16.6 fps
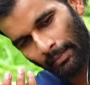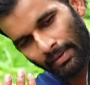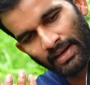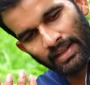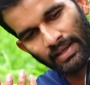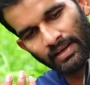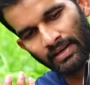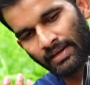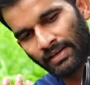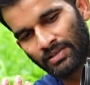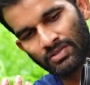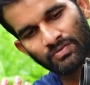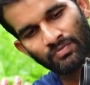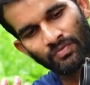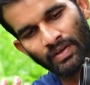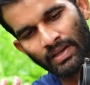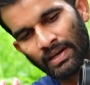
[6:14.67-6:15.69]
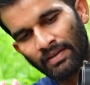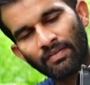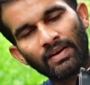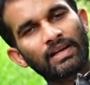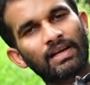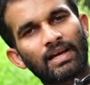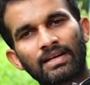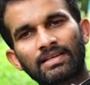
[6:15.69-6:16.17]
mean, like it is very
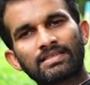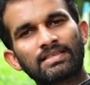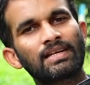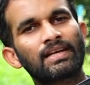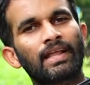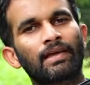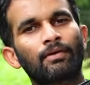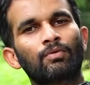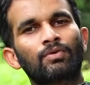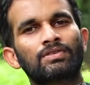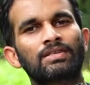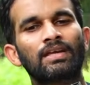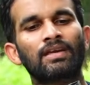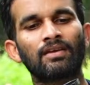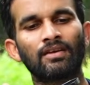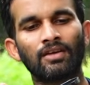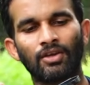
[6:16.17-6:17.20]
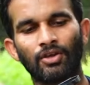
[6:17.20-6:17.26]
well concealed, I would say.